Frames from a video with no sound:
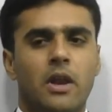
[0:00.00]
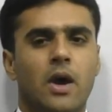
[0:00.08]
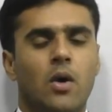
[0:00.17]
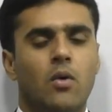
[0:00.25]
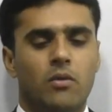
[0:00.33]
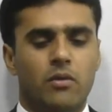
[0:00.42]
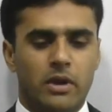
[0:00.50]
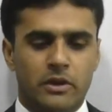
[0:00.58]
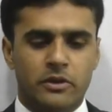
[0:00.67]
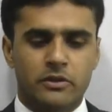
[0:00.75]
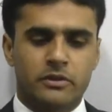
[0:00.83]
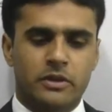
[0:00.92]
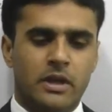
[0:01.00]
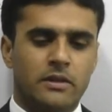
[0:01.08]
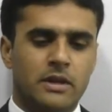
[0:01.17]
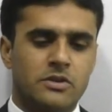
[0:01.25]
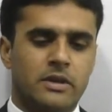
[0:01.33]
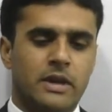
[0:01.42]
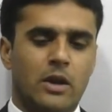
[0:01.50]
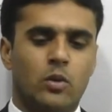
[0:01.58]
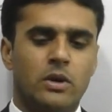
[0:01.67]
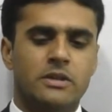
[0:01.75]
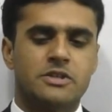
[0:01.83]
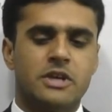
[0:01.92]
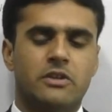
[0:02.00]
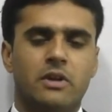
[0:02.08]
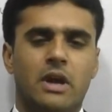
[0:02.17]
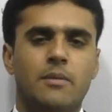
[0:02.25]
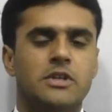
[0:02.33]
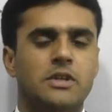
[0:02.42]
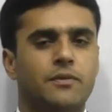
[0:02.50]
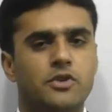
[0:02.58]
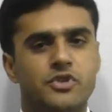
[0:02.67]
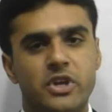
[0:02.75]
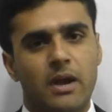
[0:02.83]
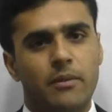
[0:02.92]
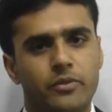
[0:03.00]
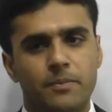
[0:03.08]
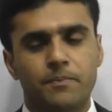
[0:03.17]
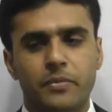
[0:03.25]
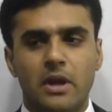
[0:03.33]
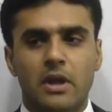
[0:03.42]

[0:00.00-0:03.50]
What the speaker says: Now it is saying that calculate the tax liability for jams.